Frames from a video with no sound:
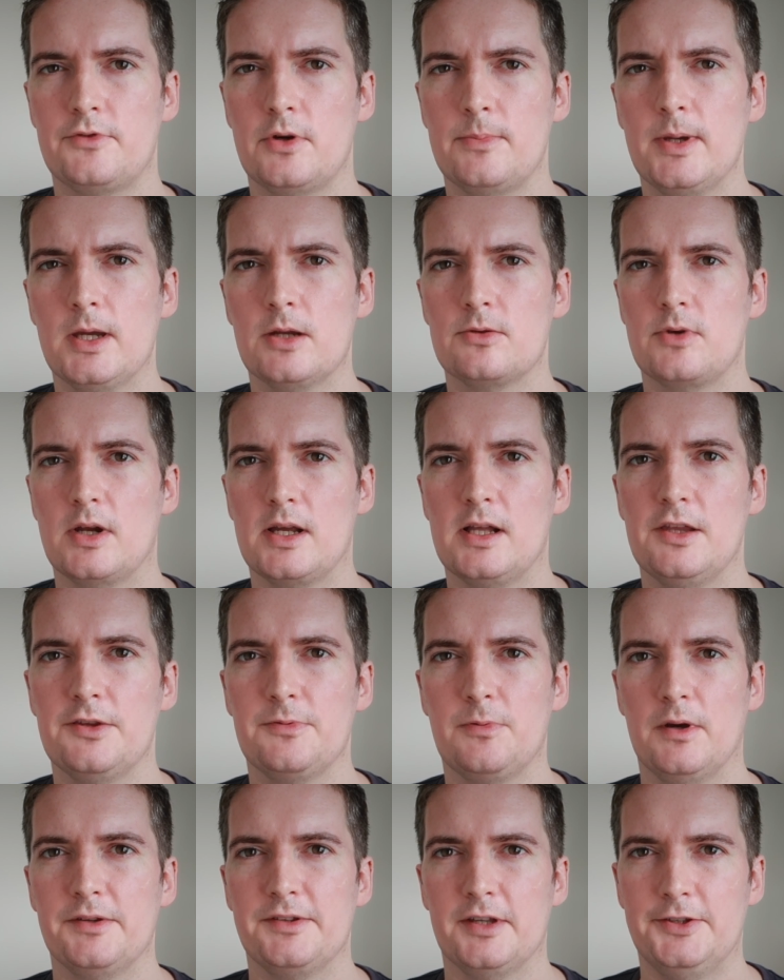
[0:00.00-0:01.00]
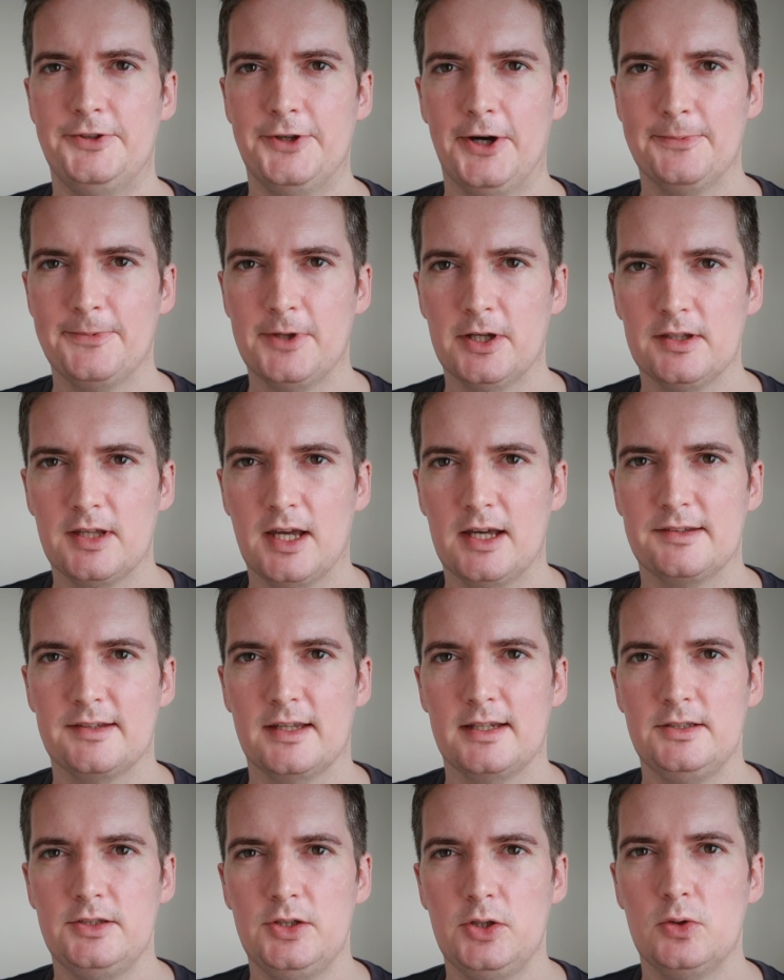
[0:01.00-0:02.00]
and Ruby on Rails was adopted
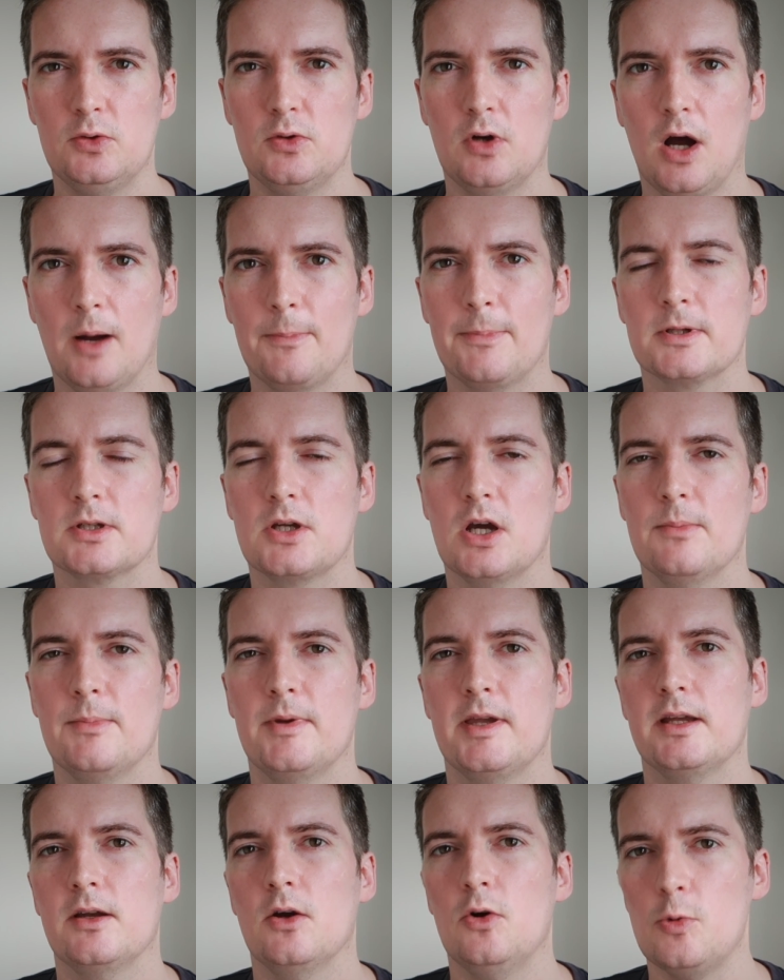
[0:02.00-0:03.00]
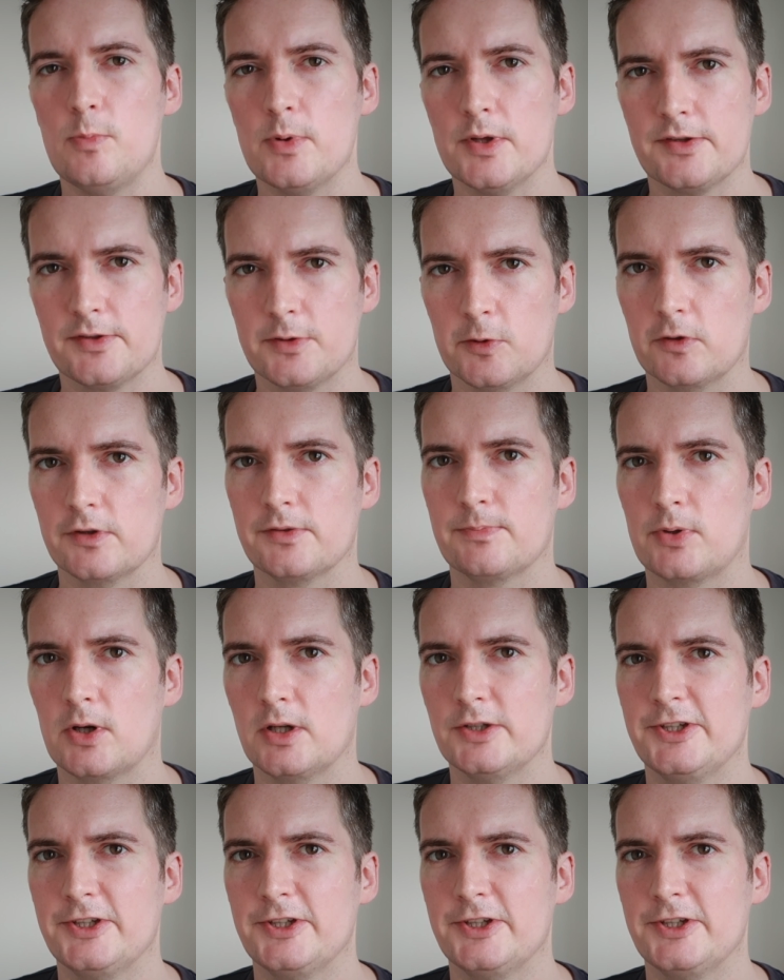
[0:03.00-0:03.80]
as a new up-and-coming open source